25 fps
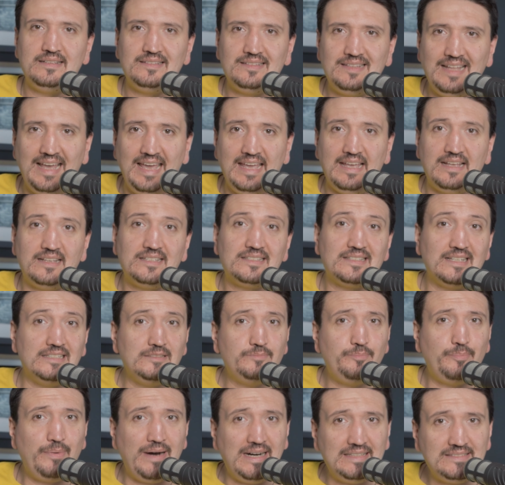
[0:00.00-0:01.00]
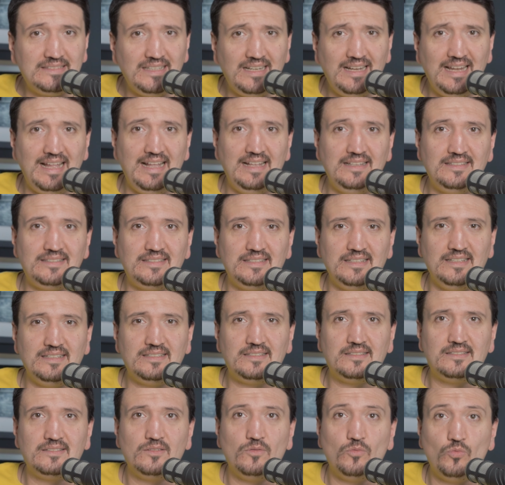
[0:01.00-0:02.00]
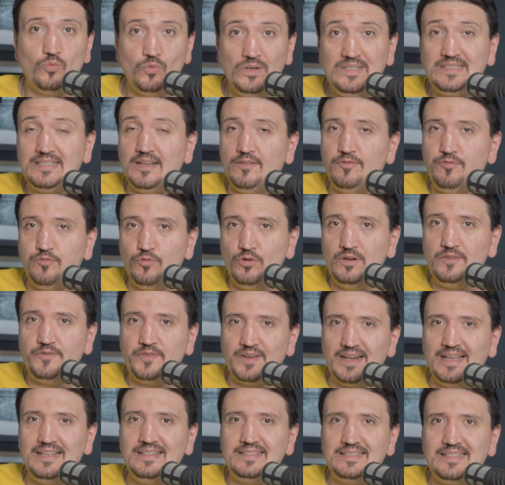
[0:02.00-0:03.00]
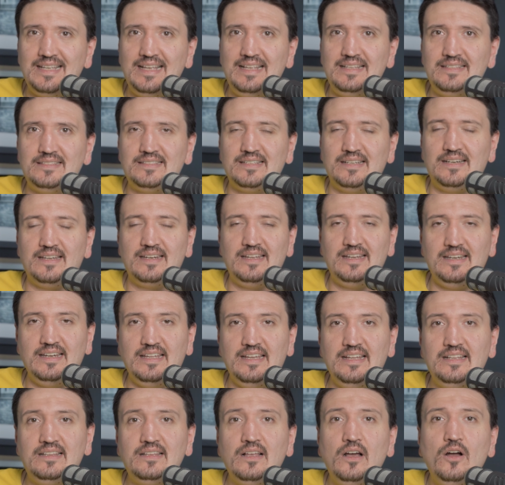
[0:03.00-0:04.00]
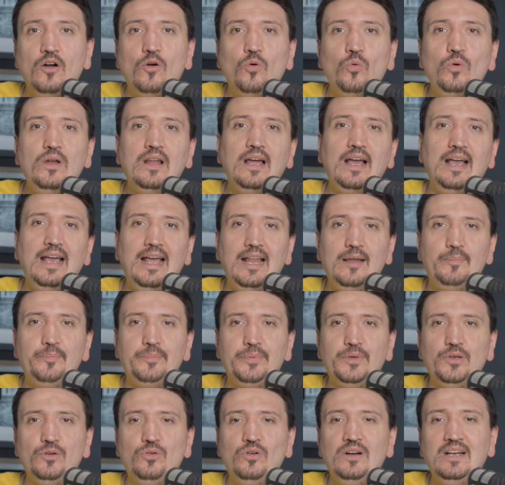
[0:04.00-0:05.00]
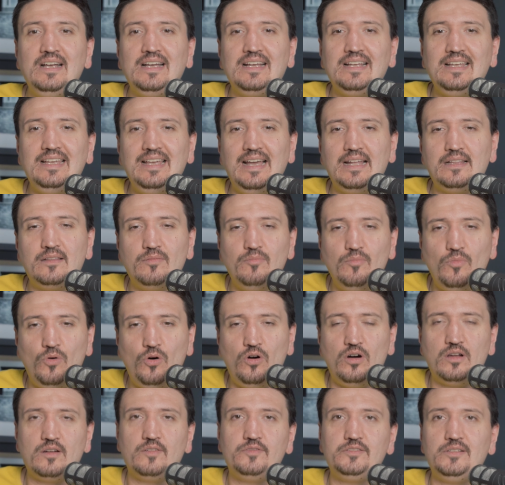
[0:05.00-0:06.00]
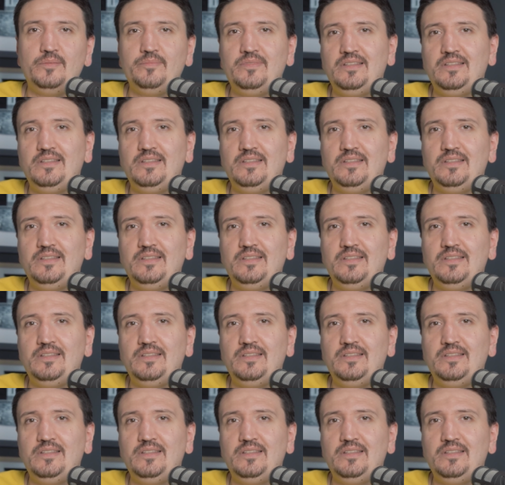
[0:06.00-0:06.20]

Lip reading: take third-party lenses with a full-frame sensor in it will help you get more from